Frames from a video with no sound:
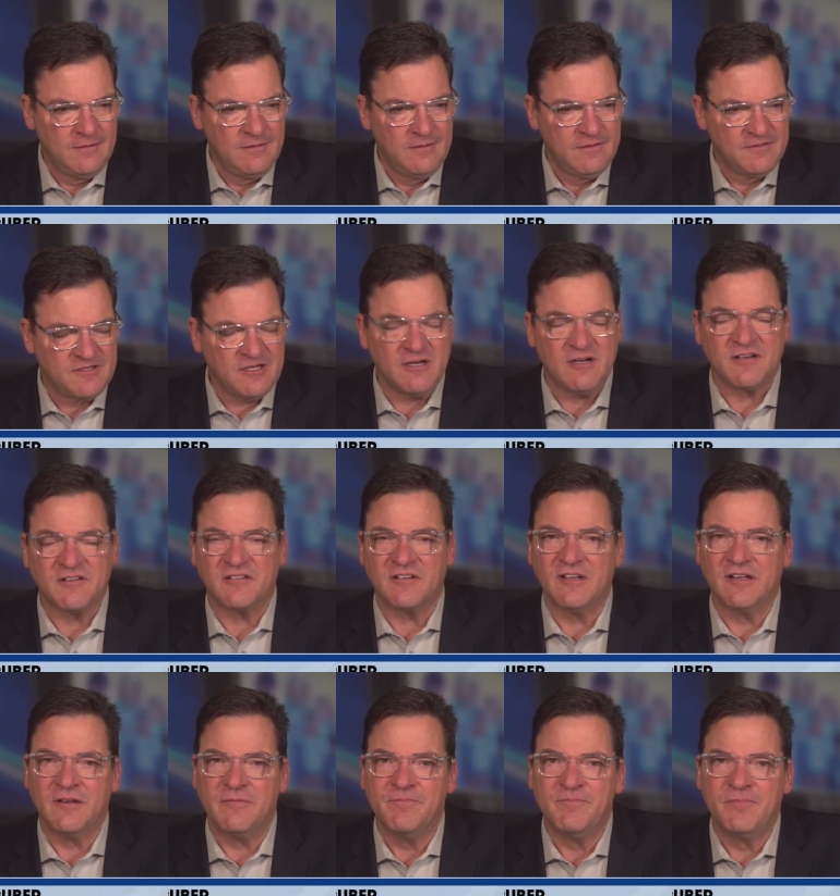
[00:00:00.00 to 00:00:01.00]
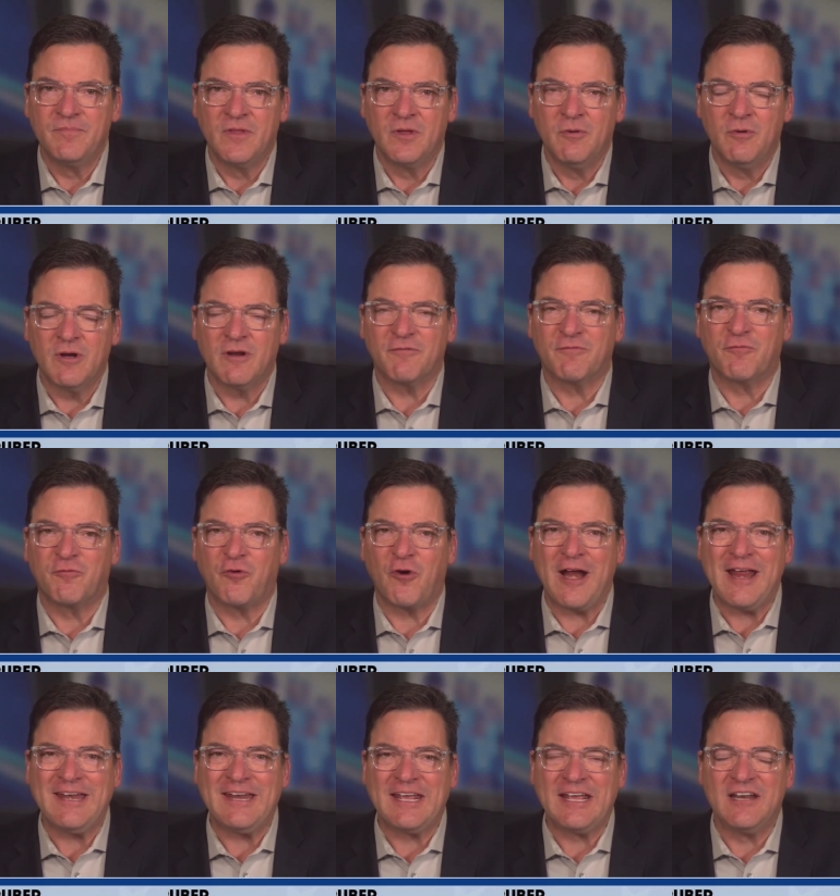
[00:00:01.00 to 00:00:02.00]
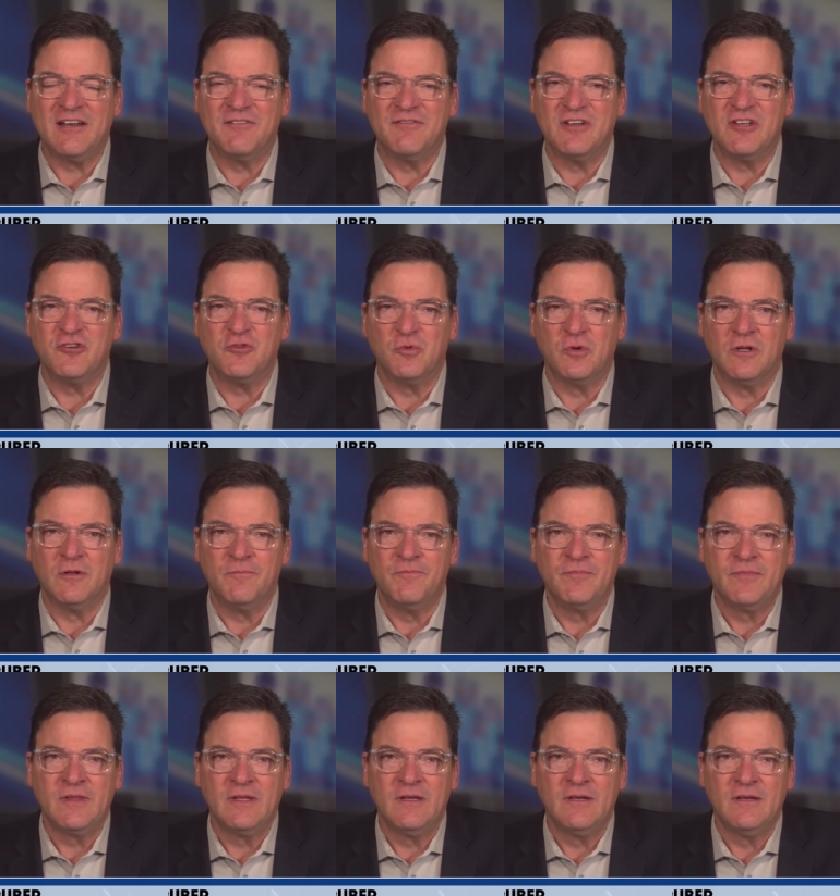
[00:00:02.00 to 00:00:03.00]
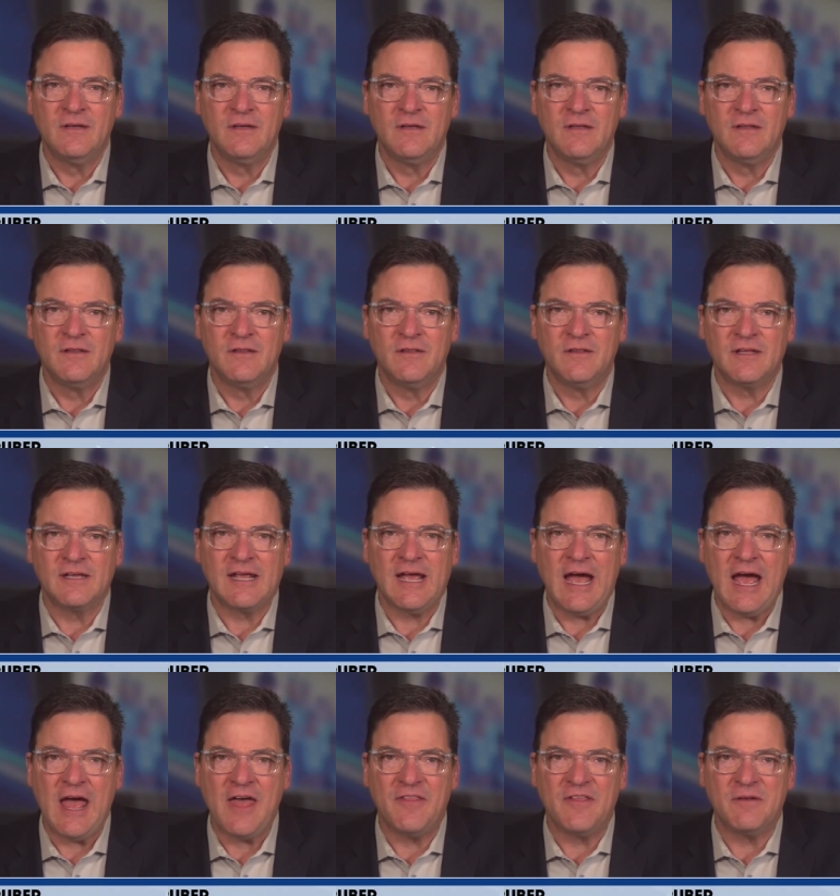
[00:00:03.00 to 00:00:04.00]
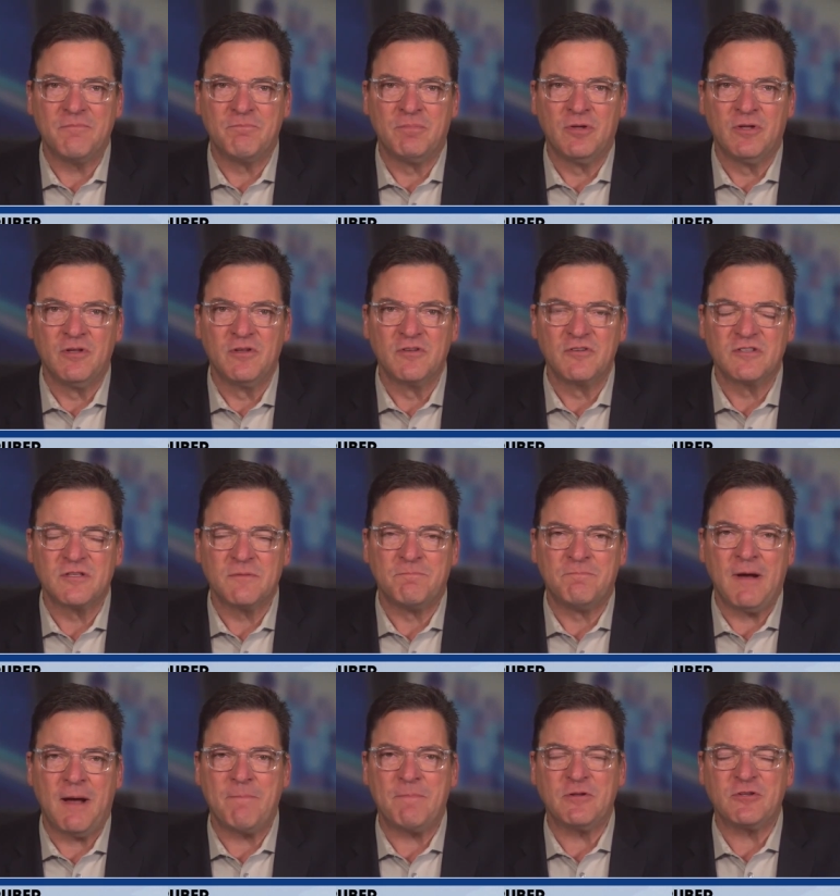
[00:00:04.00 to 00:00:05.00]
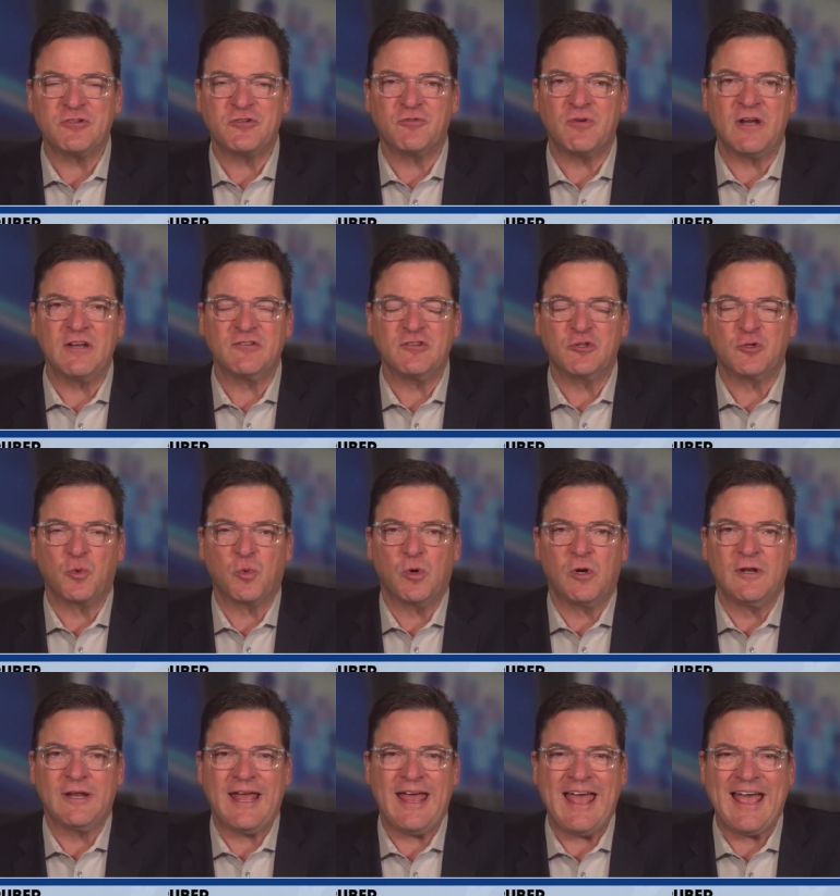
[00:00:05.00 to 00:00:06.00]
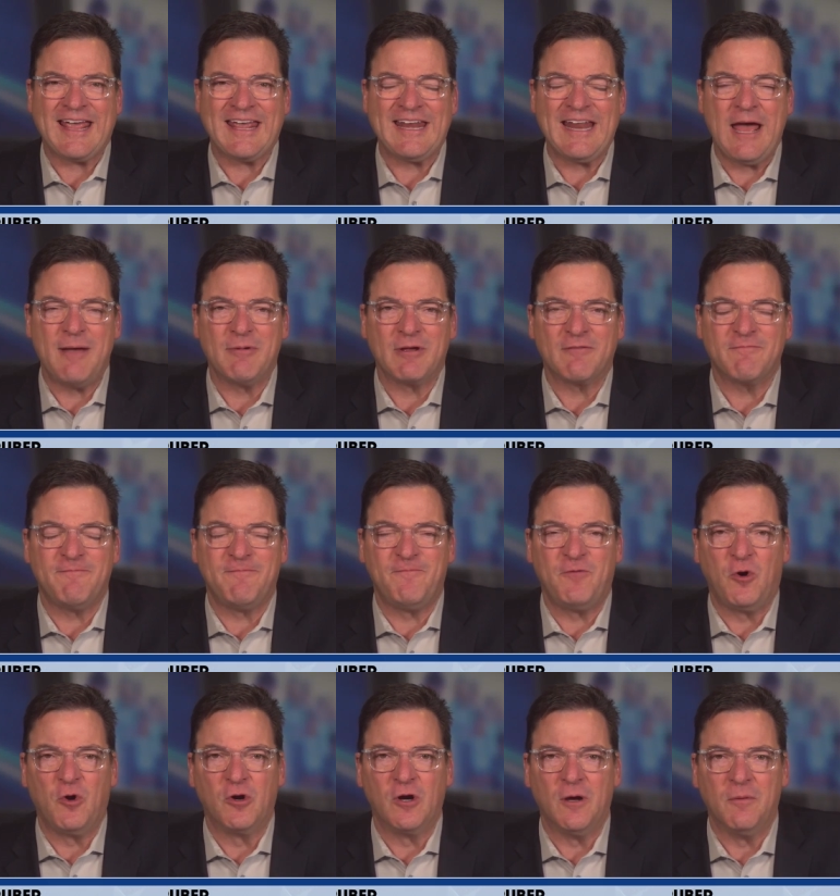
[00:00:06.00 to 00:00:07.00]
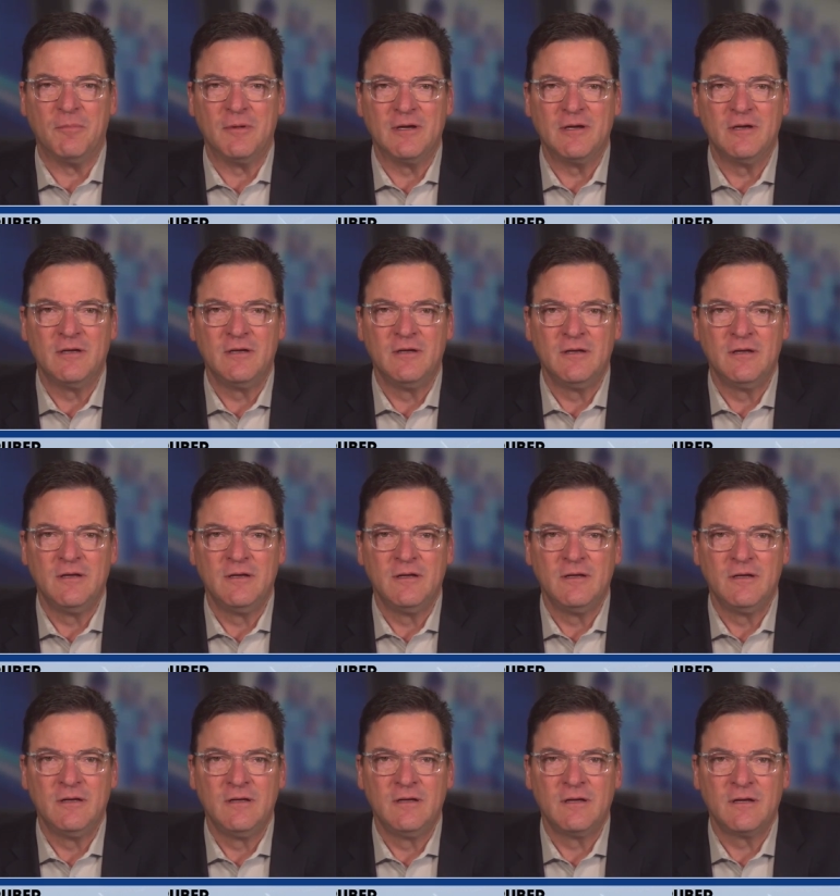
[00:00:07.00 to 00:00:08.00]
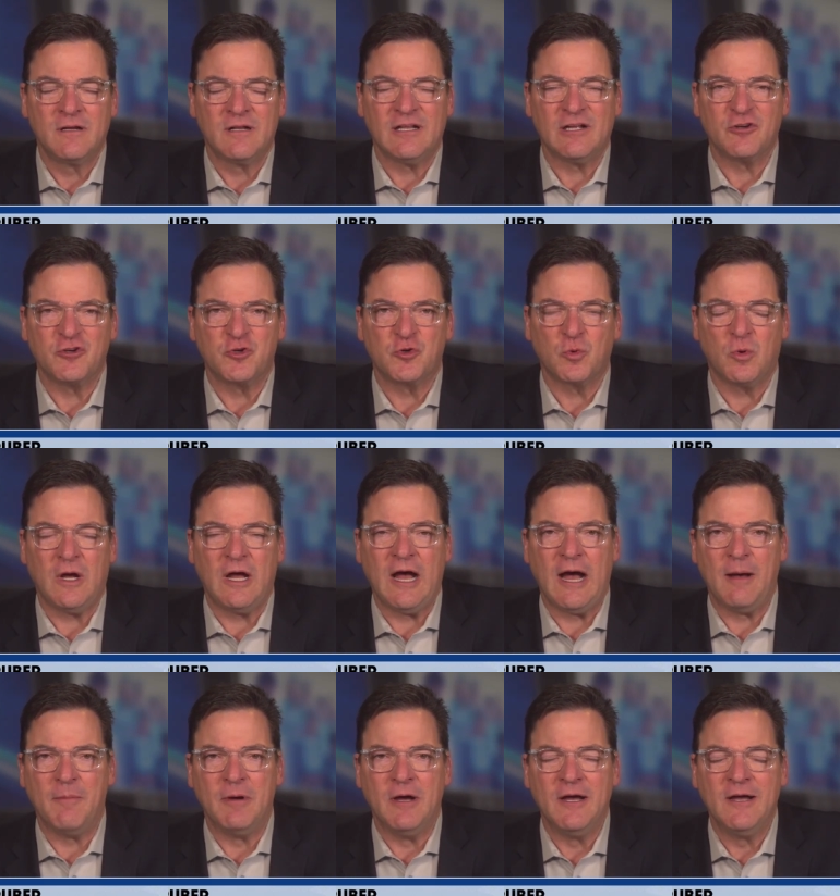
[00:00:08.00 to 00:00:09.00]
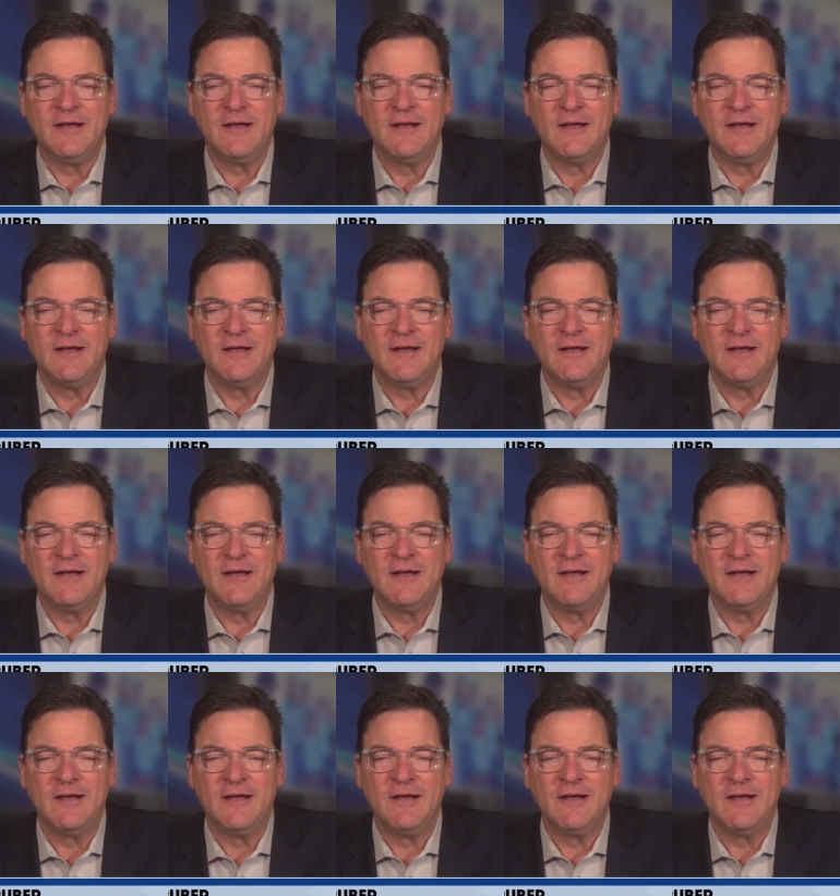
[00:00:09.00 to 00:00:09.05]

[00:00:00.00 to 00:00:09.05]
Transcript: Seriously, what a frightening individual. The guy that pulls the puppet strings at the World Economic Forum, Klaus Schwab.